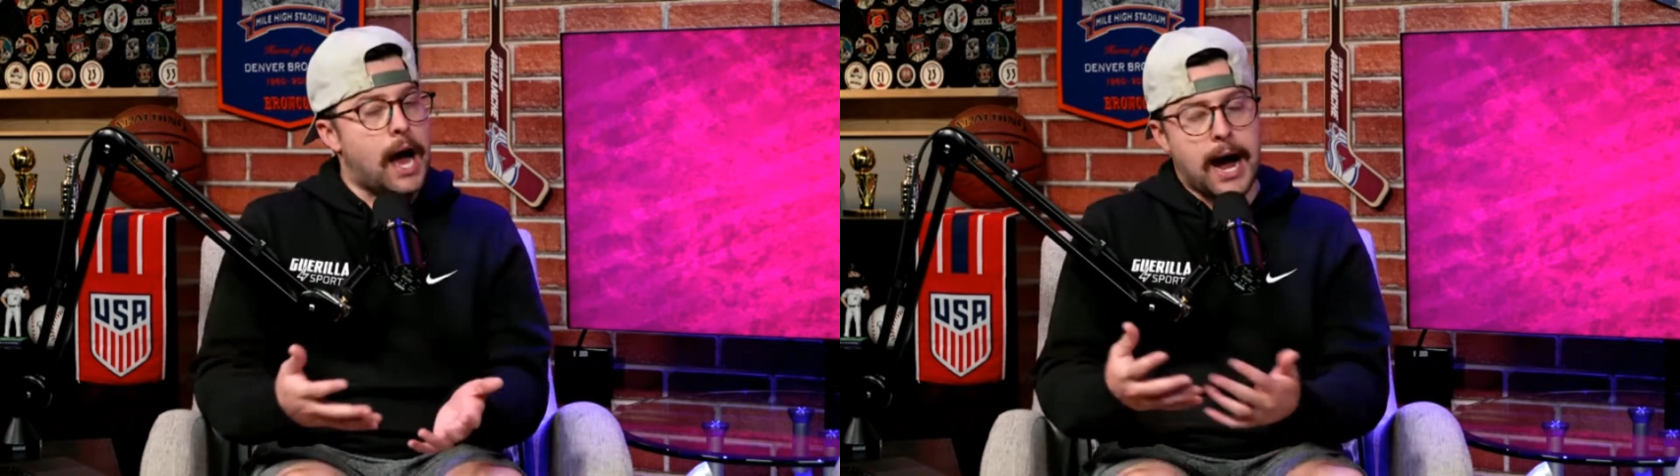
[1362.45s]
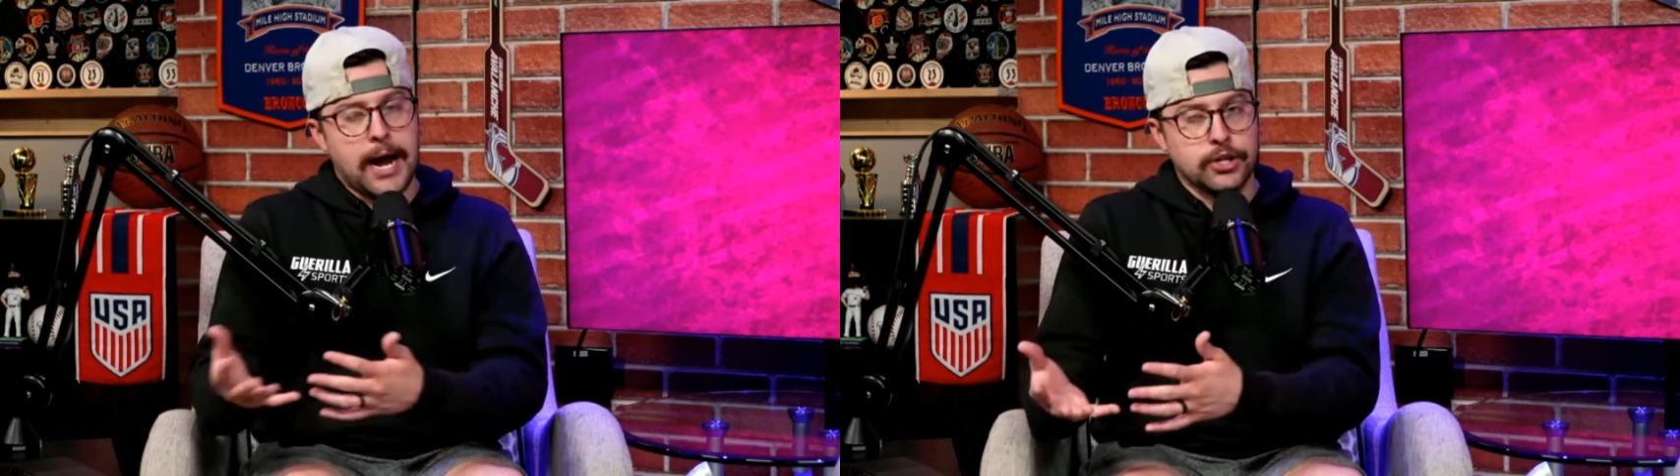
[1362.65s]

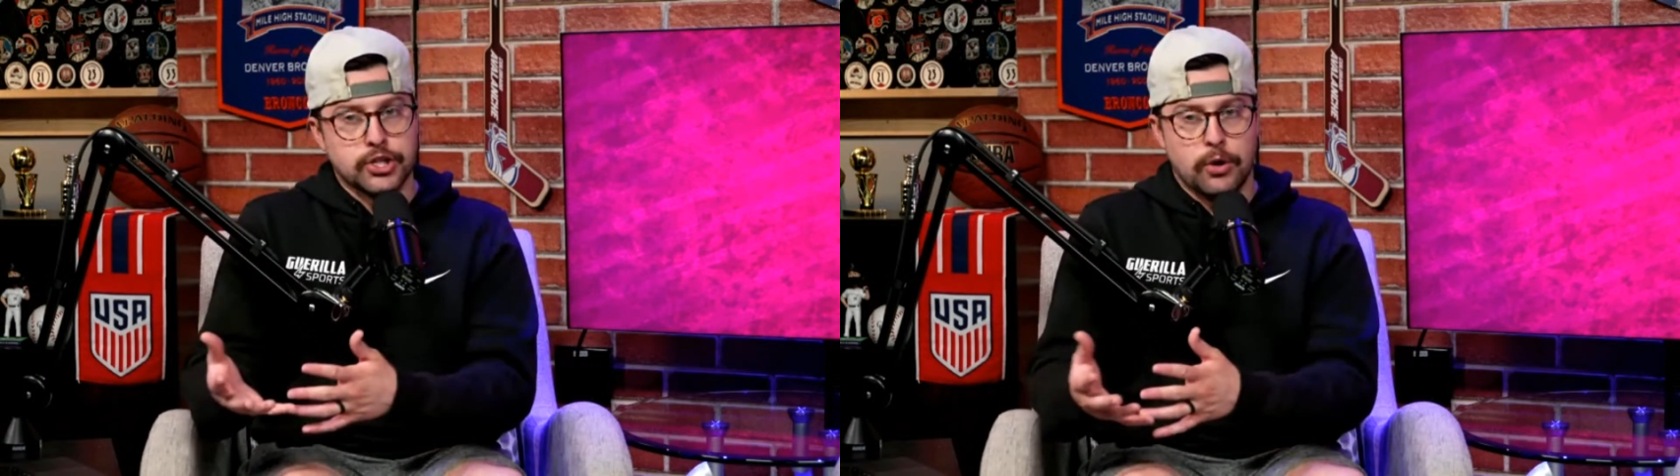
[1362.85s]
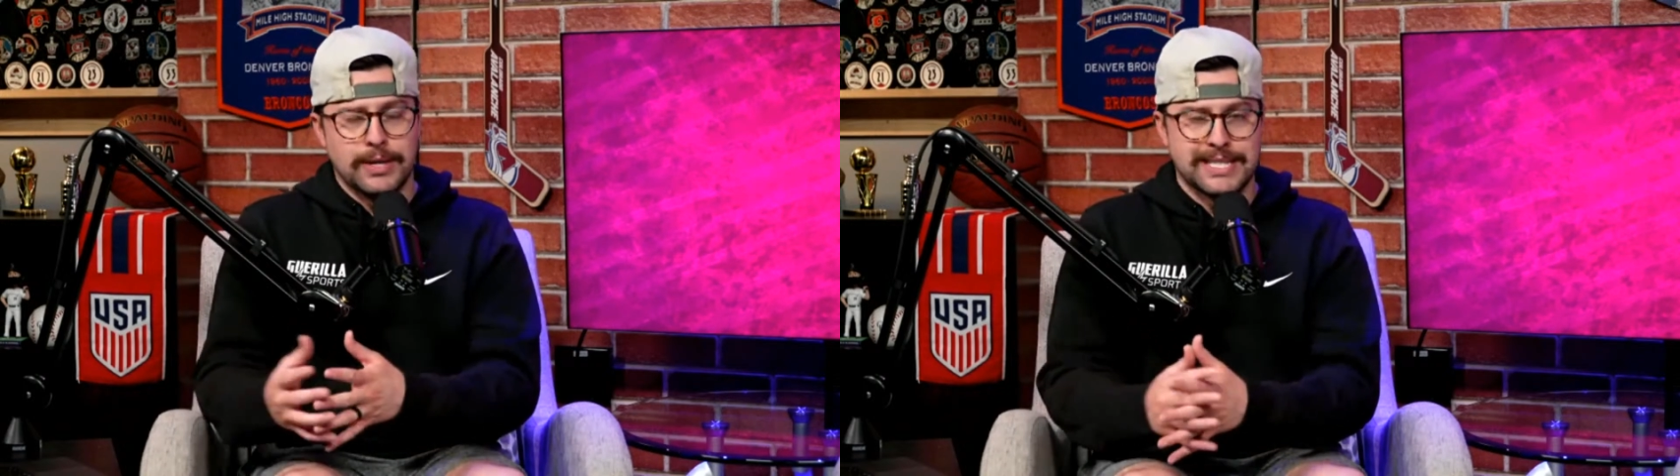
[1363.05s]
I just
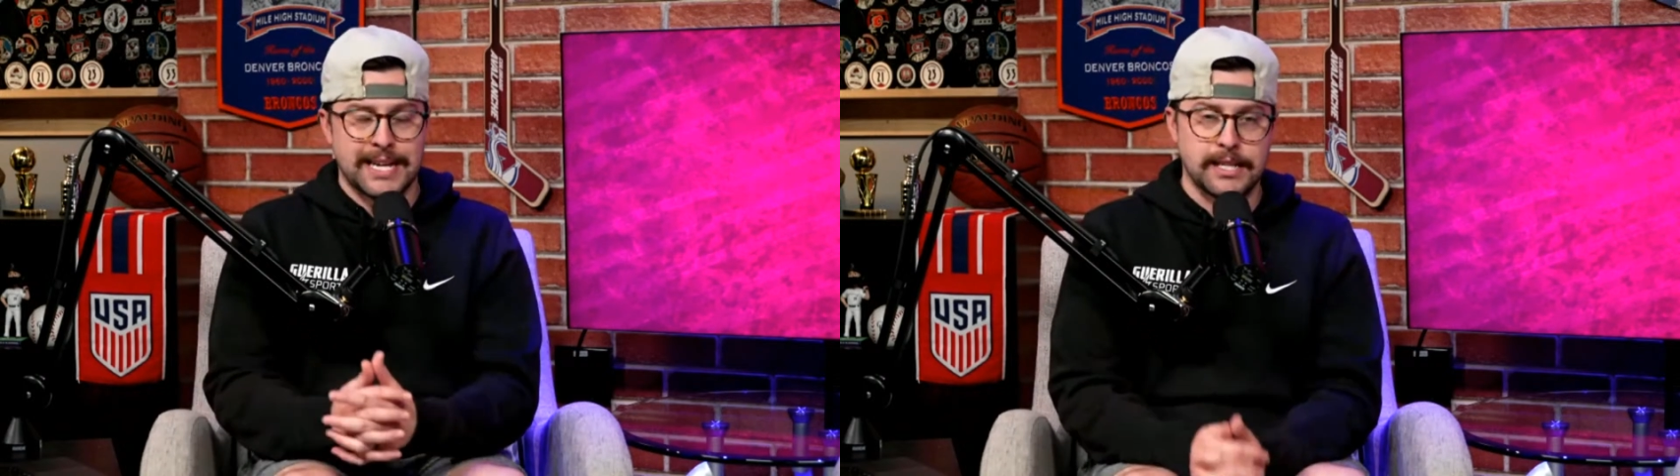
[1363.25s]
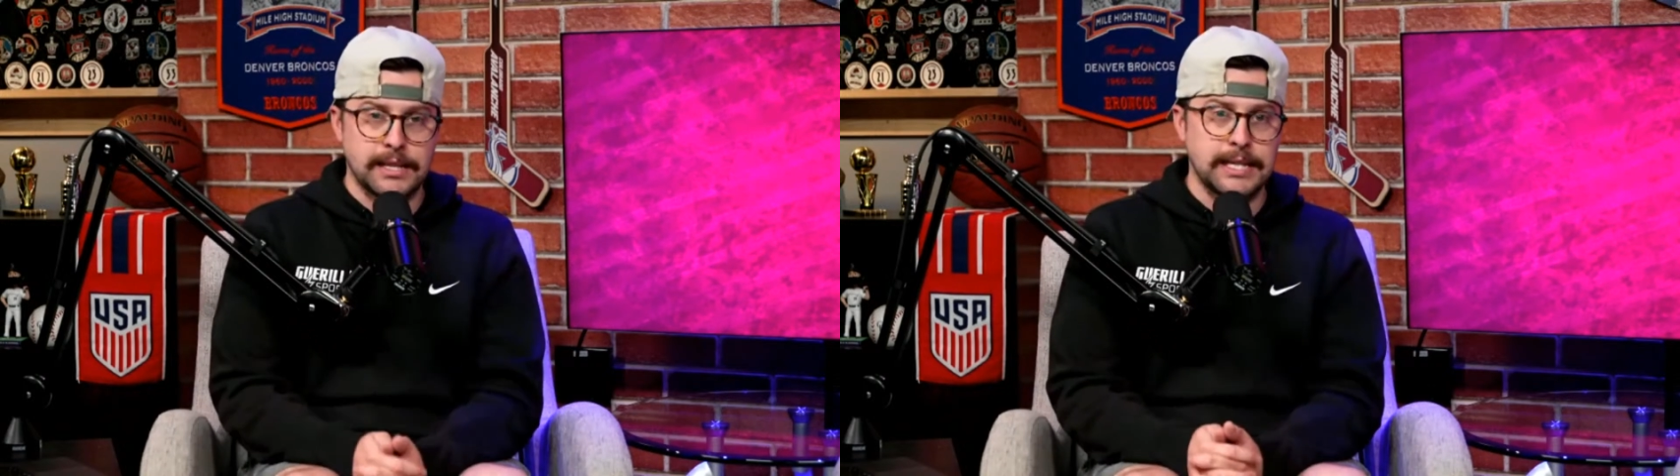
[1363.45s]
always tend
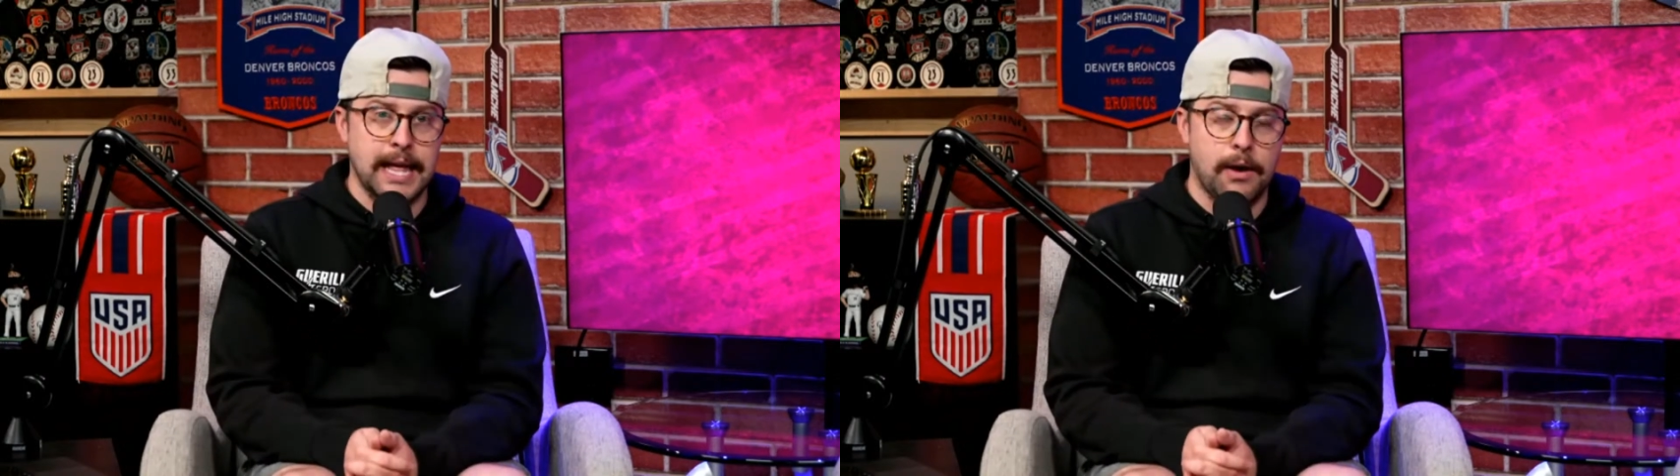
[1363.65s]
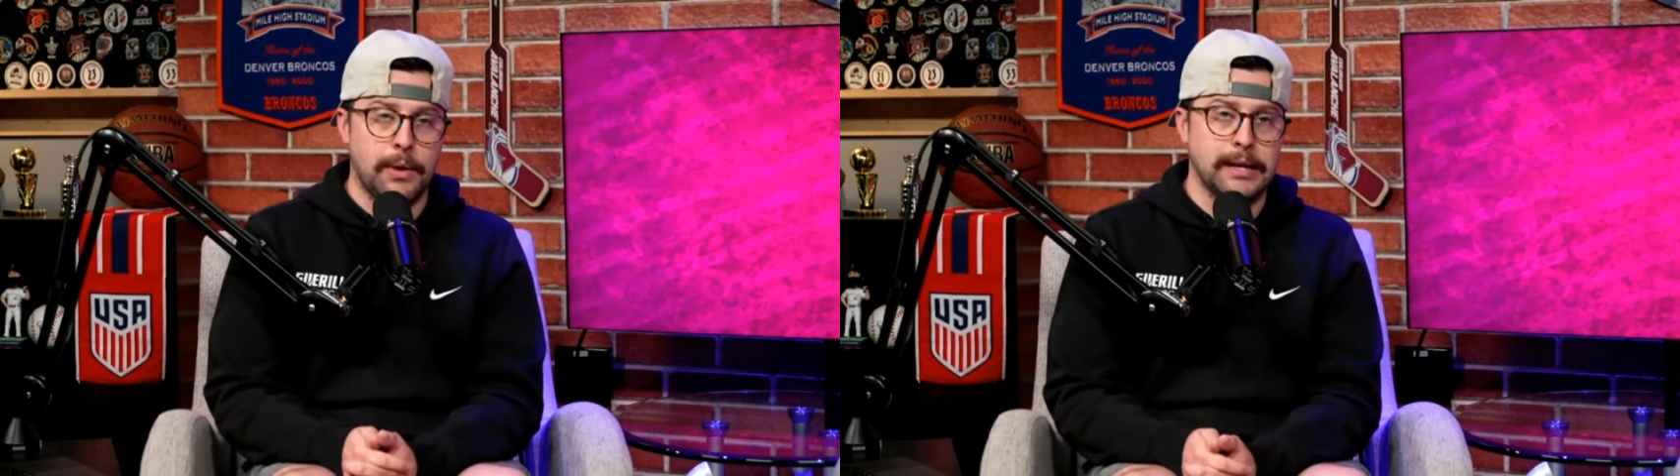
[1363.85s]
to lean
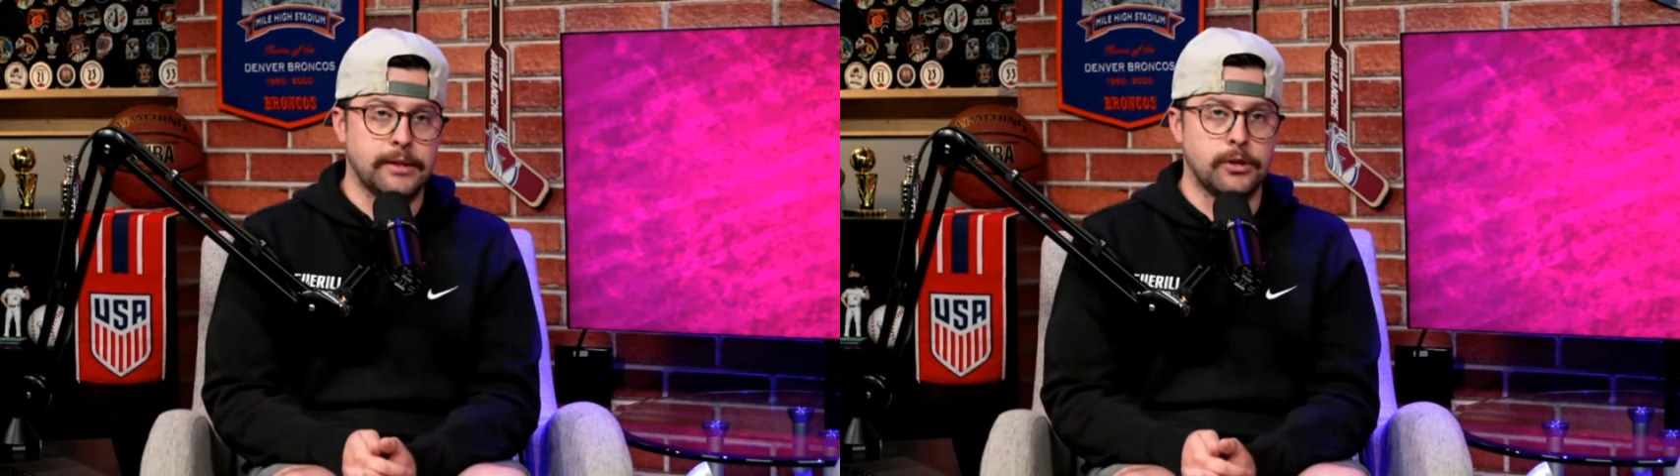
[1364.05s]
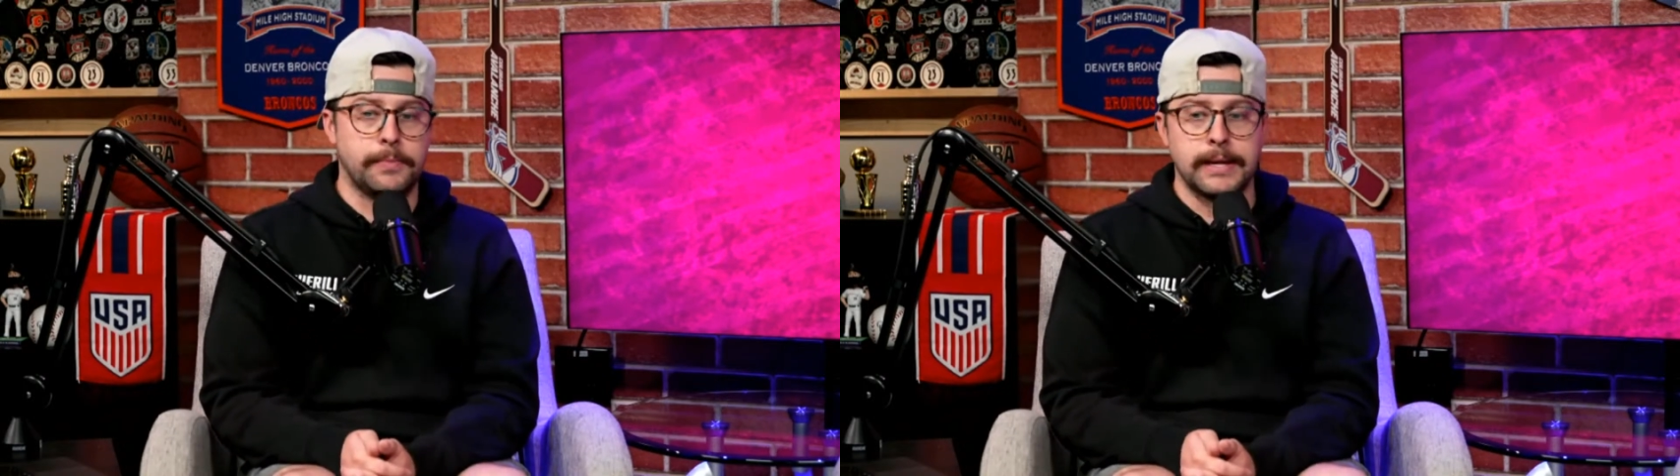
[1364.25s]
that way a
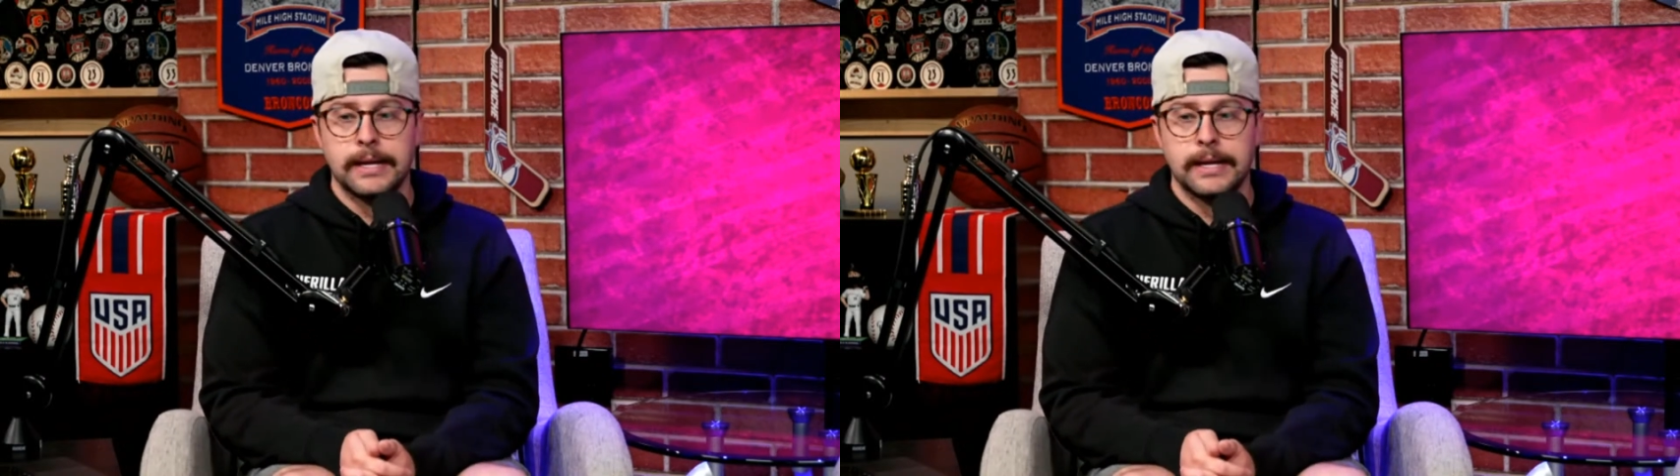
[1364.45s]
little bit